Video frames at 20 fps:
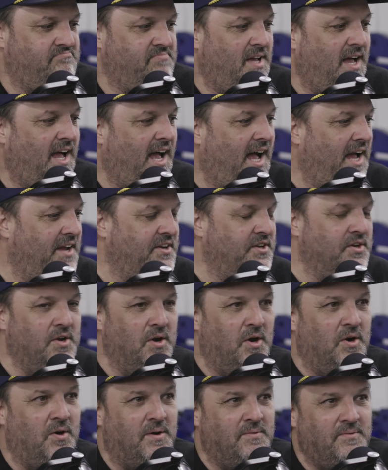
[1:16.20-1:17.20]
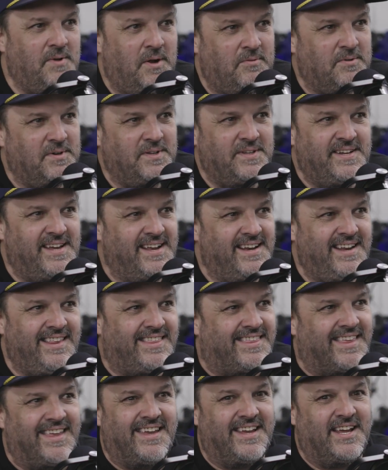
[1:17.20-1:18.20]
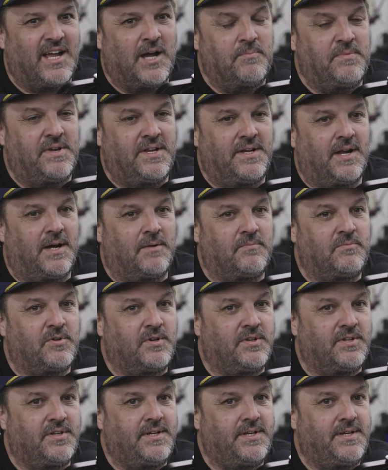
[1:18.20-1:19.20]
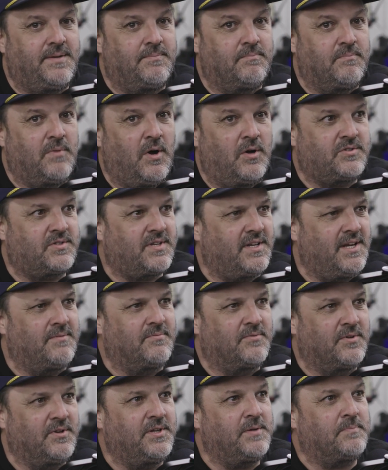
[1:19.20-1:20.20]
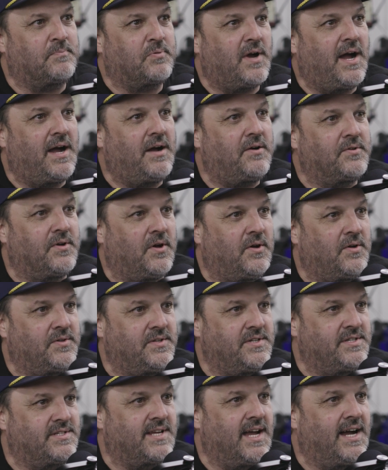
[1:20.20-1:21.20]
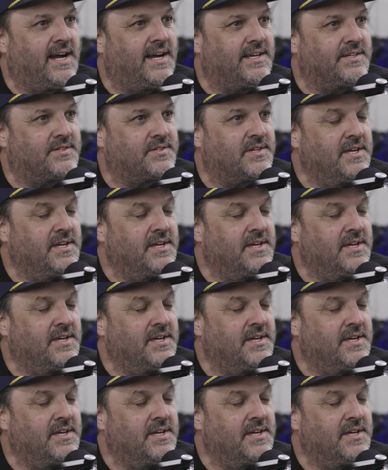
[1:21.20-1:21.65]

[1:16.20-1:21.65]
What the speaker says: I'm not really anything. I mean, I'm really proud of all these guys.